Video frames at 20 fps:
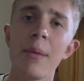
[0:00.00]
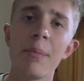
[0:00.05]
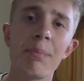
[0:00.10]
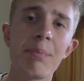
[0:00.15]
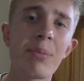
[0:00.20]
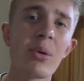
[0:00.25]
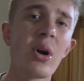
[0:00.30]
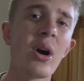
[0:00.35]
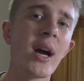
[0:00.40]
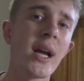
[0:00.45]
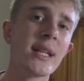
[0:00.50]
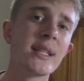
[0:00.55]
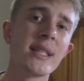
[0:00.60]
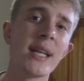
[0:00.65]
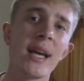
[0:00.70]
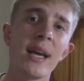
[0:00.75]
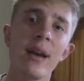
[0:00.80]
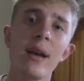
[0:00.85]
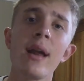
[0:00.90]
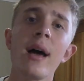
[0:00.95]
price
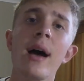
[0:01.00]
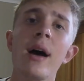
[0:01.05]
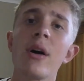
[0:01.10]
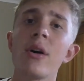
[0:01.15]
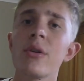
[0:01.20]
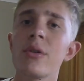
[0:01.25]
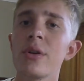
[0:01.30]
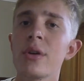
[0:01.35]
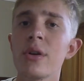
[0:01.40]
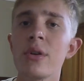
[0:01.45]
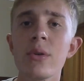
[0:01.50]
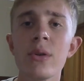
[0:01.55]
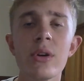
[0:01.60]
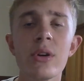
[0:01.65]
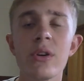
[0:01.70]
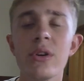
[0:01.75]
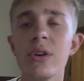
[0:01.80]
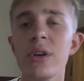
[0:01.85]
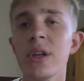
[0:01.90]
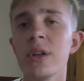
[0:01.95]
and how
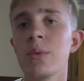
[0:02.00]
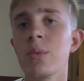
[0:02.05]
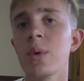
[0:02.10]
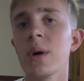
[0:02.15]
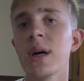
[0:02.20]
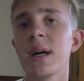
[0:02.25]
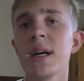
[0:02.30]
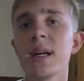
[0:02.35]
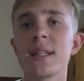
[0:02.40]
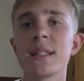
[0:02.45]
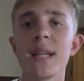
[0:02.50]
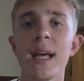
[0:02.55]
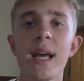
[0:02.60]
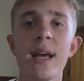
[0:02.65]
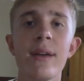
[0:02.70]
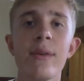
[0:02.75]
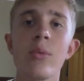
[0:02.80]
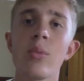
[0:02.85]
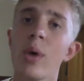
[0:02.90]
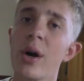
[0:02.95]
good it works
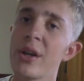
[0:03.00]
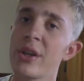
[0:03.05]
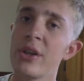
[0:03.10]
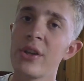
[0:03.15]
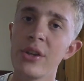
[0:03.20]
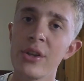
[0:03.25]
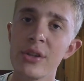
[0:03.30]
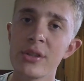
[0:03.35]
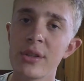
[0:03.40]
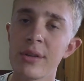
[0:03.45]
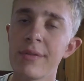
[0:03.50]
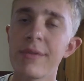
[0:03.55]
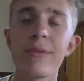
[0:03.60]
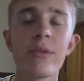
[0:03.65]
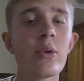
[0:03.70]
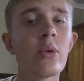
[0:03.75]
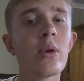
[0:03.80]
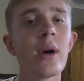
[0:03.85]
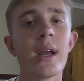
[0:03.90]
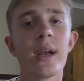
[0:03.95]
and what you use it
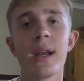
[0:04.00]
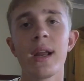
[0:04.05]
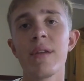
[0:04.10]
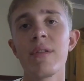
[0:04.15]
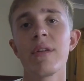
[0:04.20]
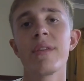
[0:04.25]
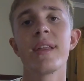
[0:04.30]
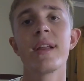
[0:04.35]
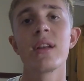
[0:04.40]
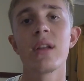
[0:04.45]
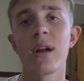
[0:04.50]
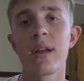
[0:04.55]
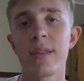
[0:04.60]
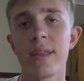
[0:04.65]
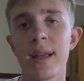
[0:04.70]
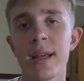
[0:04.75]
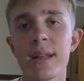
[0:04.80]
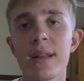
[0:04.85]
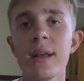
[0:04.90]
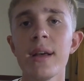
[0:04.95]
for and everything like
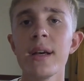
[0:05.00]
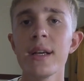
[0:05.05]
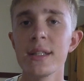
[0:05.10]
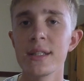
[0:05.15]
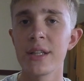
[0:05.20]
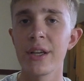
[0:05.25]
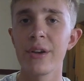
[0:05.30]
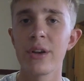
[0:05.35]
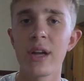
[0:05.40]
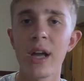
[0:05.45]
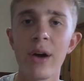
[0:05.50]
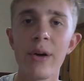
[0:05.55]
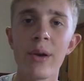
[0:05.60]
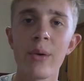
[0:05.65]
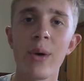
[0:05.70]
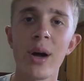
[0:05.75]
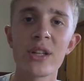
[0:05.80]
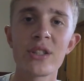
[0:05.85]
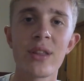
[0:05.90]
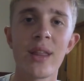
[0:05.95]
that. So go and
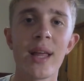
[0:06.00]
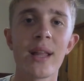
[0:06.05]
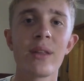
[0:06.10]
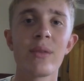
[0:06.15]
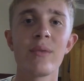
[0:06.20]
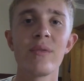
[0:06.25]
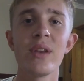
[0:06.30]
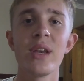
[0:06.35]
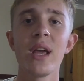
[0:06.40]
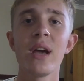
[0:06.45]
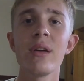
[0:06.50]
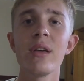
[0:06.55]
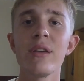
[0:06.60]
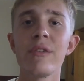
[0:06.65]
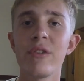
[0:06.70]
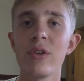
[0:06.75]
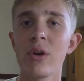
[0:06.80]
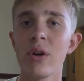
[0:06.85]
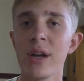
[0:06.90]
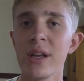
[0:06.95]
watch that video
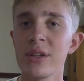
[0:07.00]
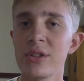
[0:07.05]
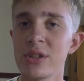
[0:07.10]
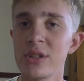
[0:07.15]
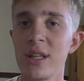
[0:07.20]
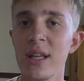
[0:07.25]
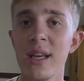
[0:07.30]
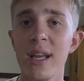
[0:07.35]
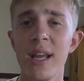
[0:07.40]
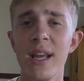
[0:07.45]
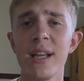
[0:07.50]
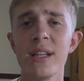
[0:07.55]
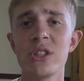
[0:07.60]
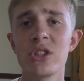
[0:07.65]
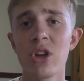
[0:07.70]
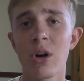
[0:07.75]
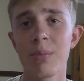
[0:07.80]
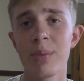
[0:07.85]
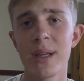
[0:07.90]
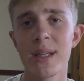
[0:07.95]
if you are interested in
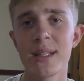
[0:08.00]
sharpening